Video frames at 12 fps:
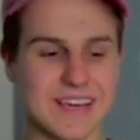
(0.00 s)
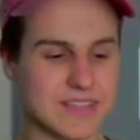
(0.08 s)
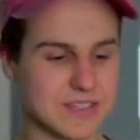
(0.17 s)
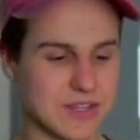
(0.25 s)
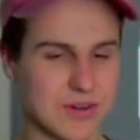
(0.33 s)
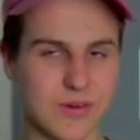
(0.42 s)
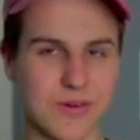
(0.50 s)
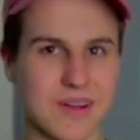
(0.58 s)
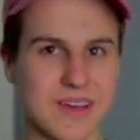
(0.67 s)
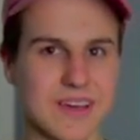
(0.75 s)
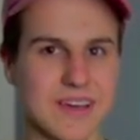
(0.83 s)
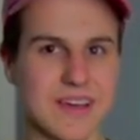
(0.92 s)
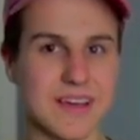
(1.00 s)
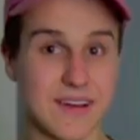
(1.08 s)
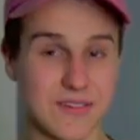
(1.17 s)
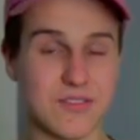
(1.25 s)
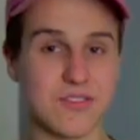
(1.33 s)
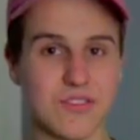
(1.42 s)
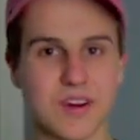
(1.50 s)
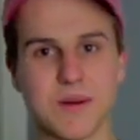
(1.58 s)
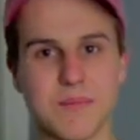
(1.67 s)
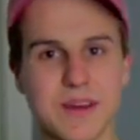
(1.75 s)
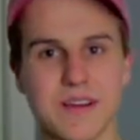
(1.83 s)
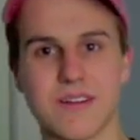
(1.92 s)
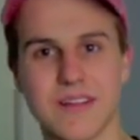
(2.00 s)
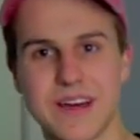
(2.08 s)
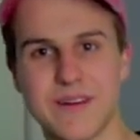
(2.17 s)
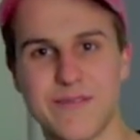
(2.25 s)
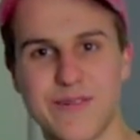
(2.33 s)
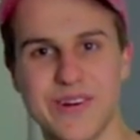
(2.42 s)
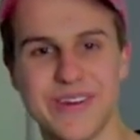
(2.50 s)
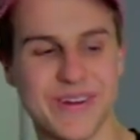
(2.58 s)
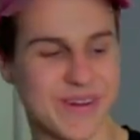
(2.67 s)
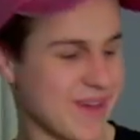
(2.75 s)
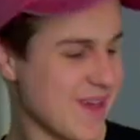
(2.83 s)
so I'll drink a pina colada for you.